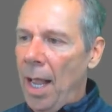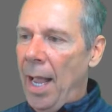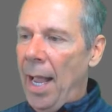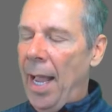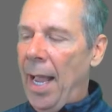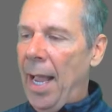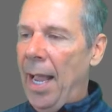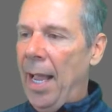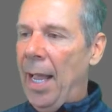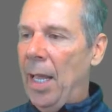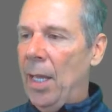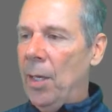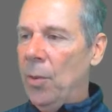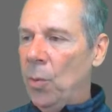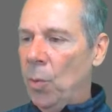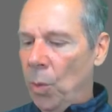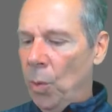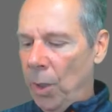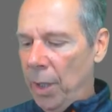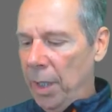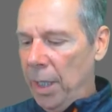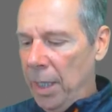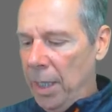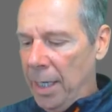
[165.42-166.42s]
And
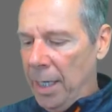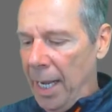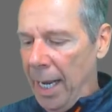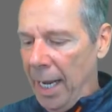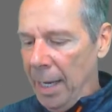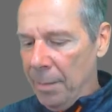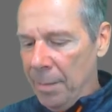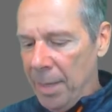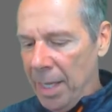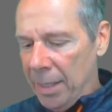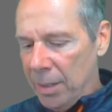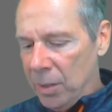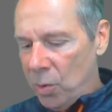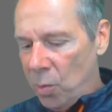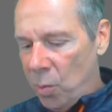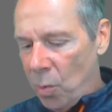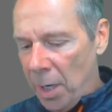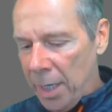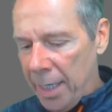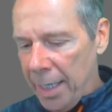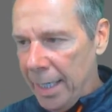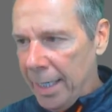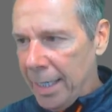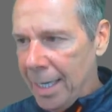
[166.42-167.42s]
we're going to name it
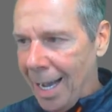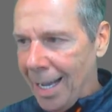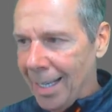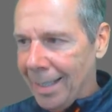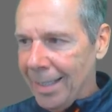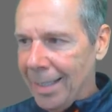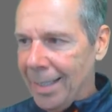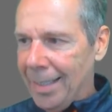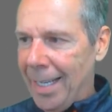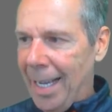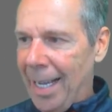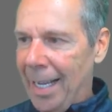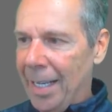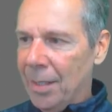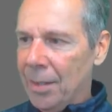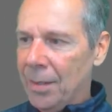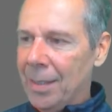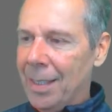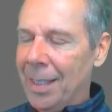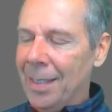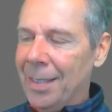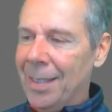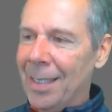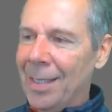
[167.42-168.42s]

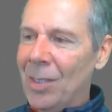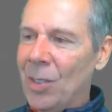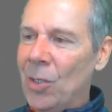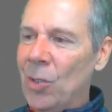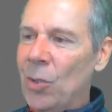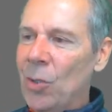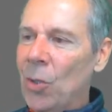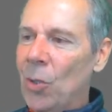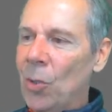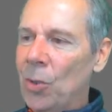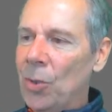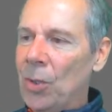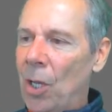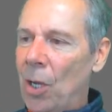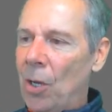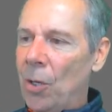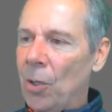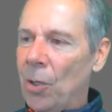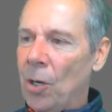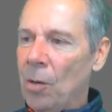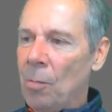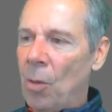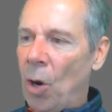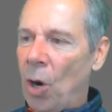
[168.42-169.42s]
20.sales because it's no
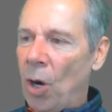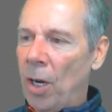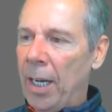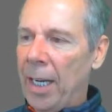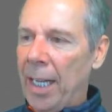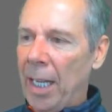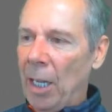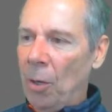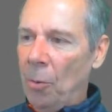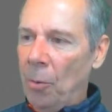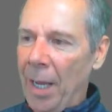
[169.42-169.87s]
longer marketing.